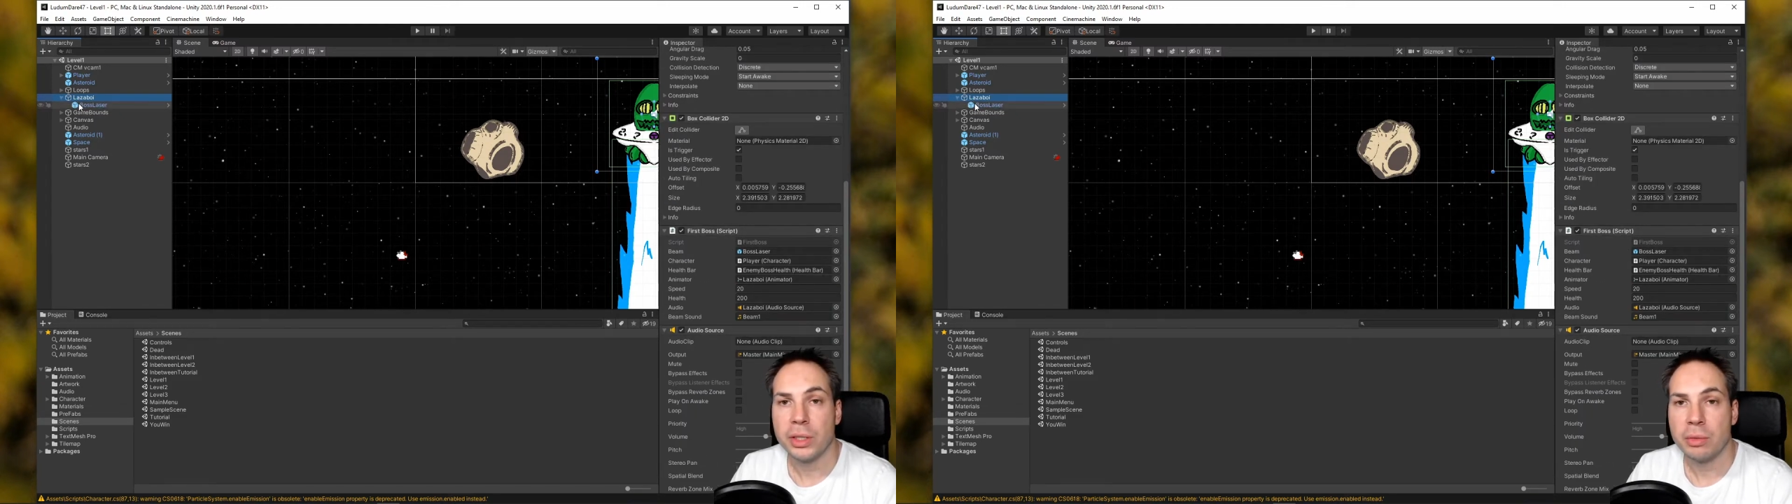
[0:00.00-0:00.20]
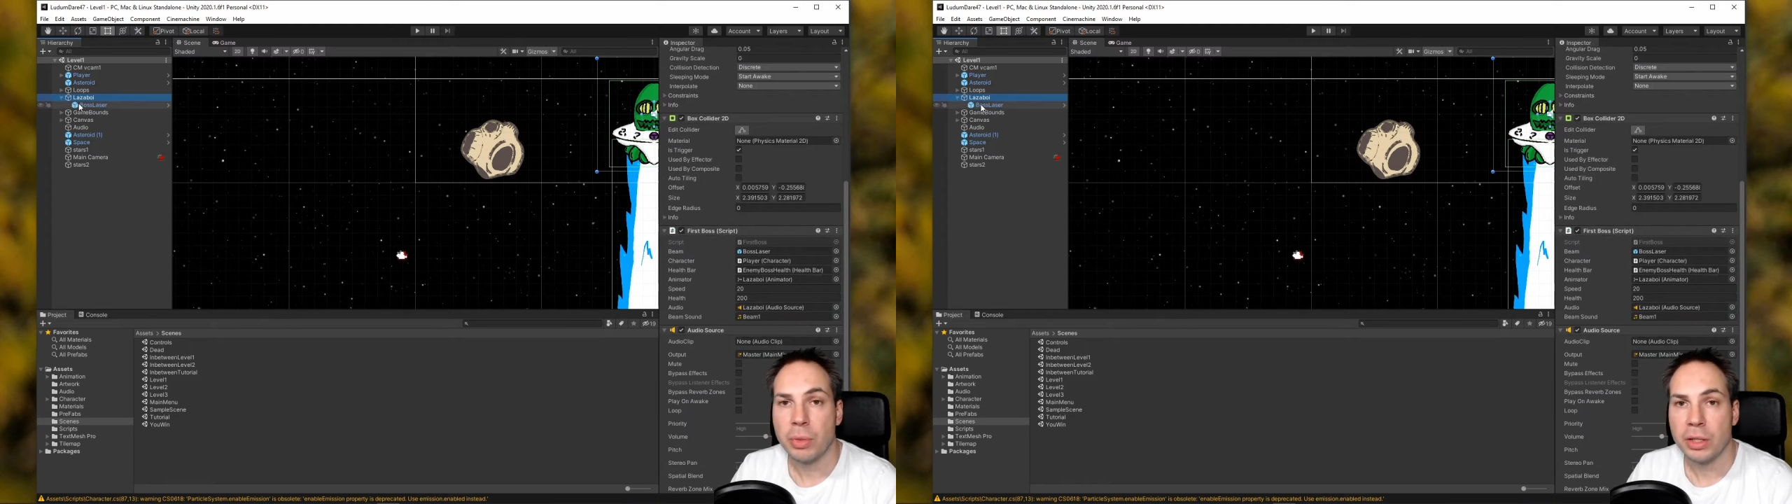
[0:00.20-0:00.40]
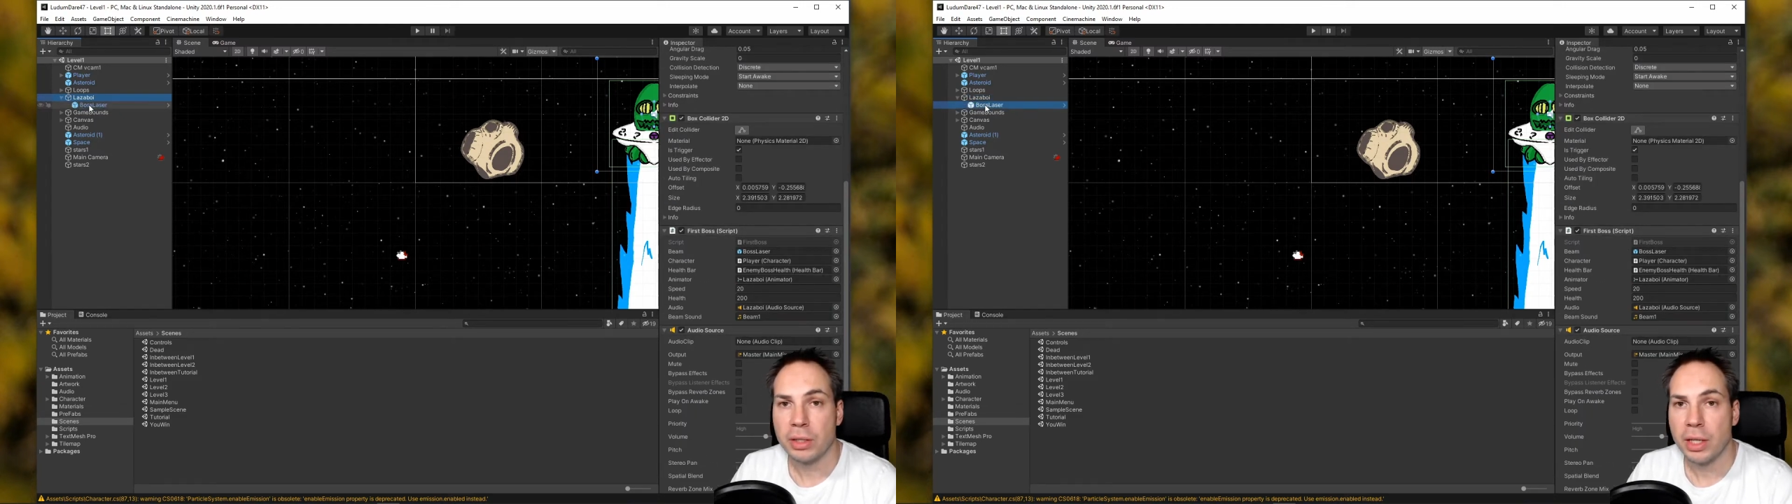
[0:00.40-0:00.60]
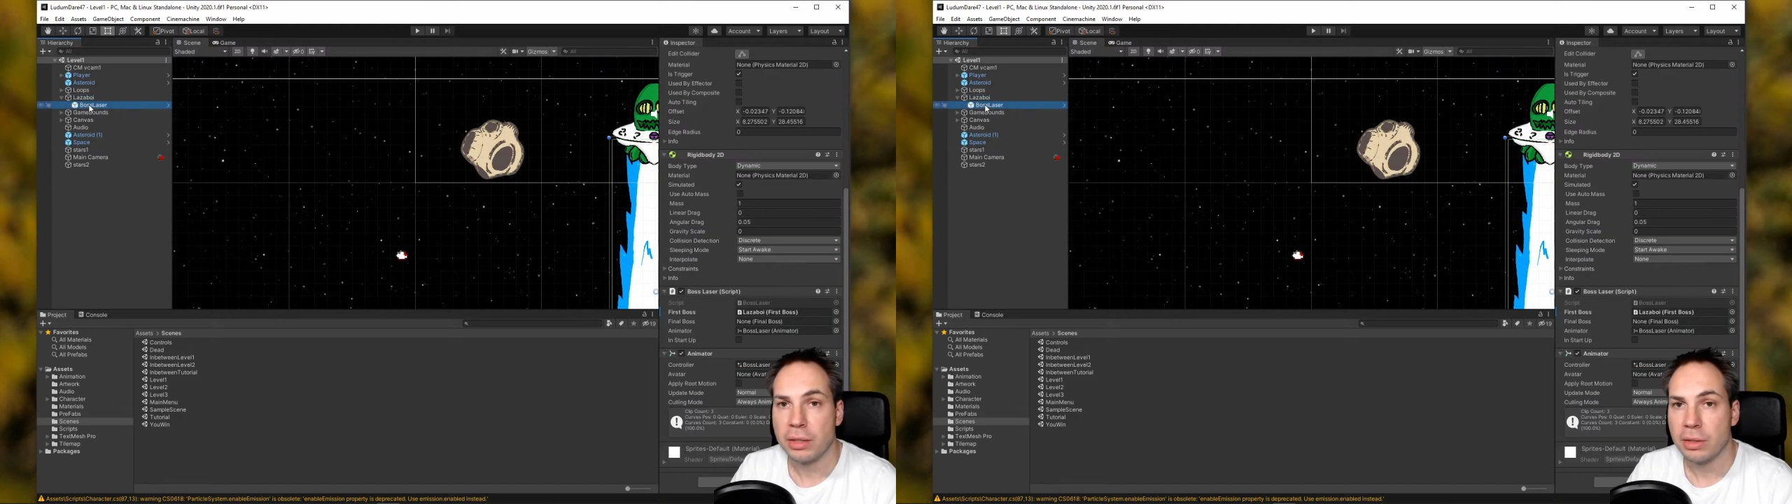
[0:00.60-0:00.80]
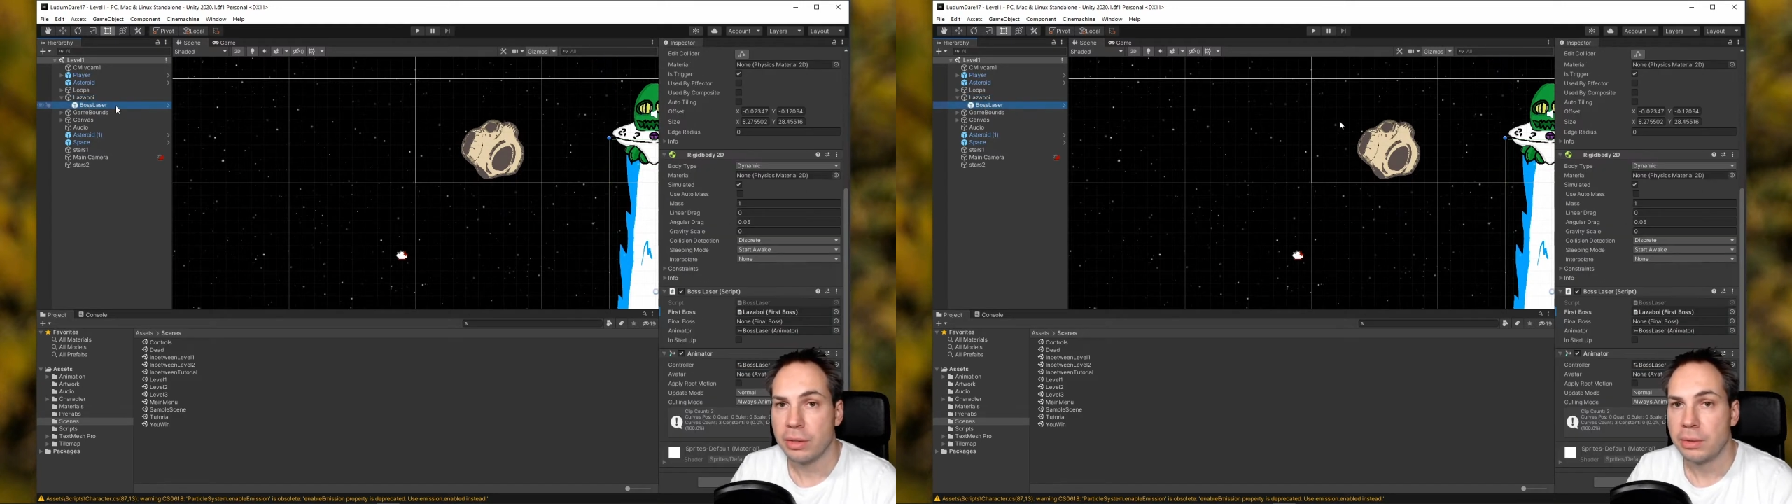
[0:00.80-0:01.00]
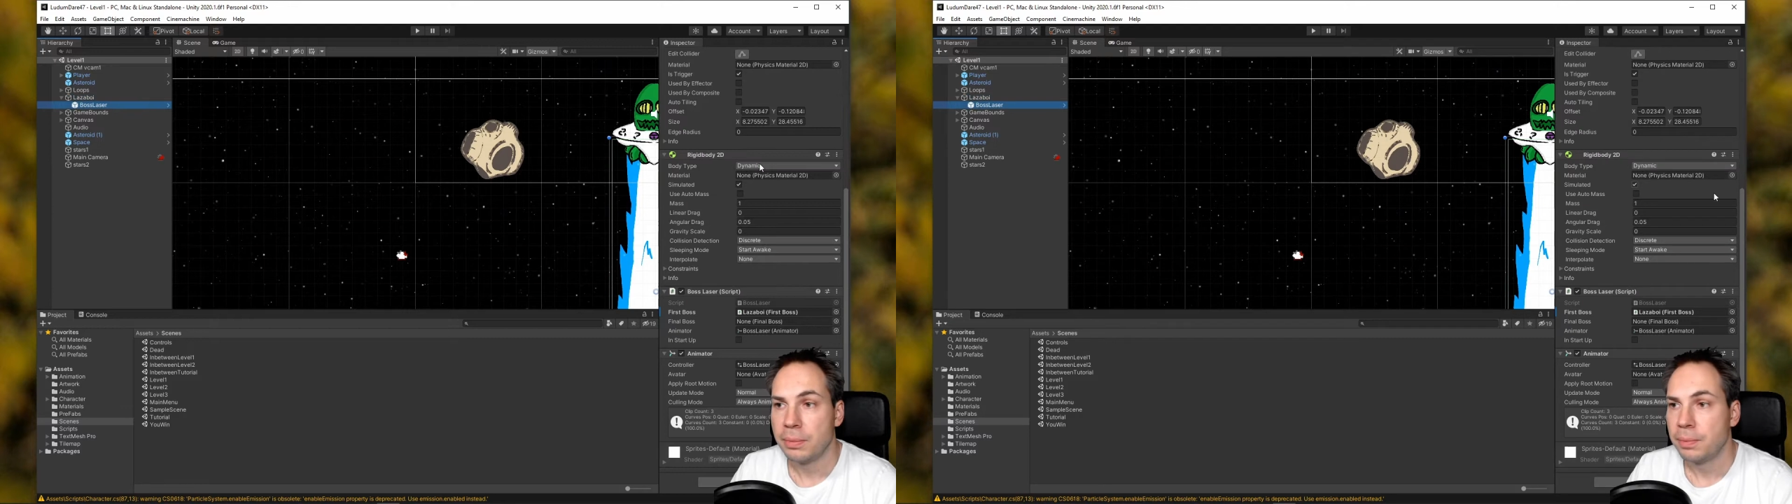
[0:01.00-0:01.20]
its boss laser.